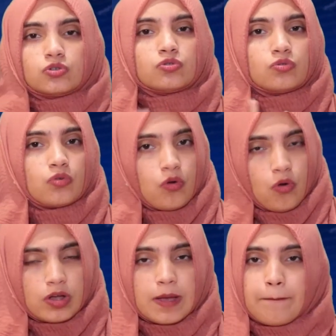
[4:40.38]
The
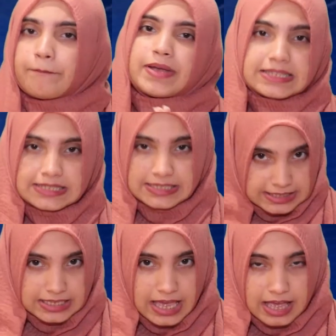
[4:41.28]
Nicobar describes
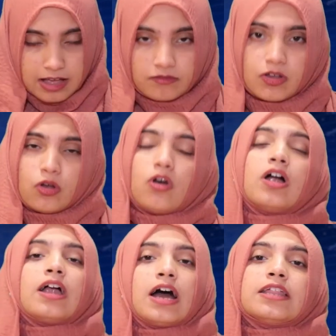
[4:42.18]
as patal
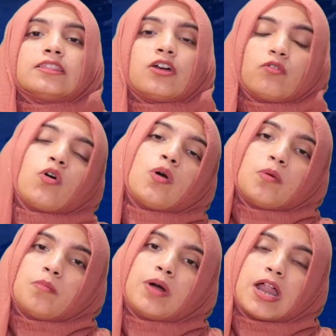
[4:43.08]
quarter plate.
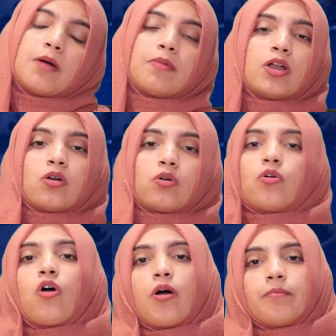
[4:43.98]

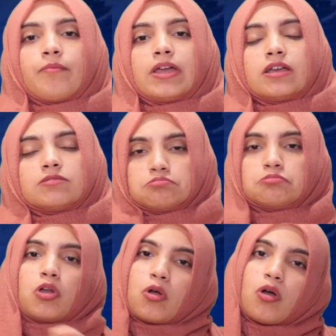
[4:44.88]
In other
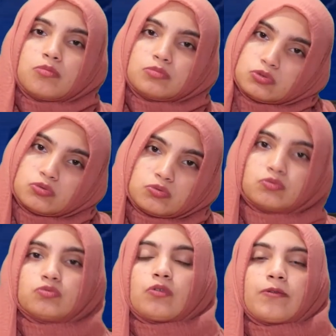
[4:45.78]
words,
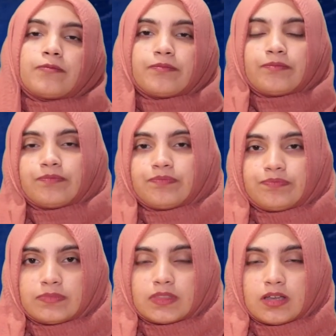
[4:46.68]
this is the same
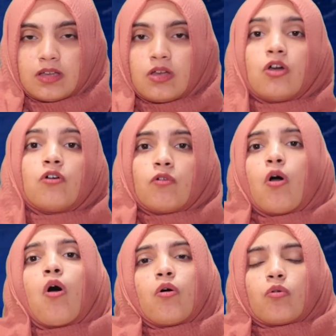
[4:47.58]
plate your
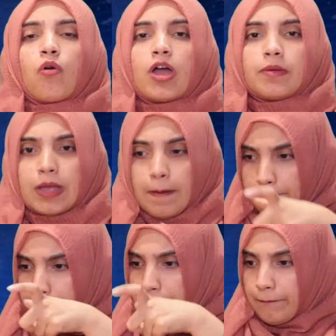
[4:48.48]
local mithai wala
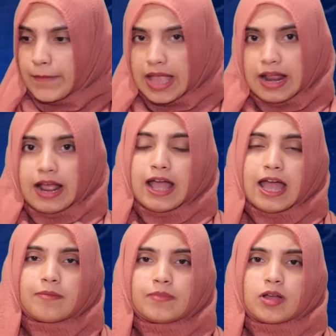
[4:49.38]
gives you your
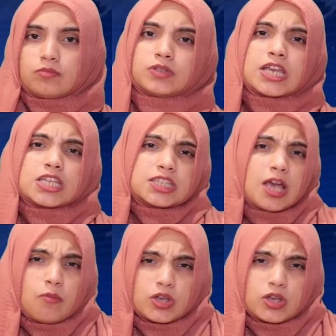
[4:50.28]
samosa and chutney in.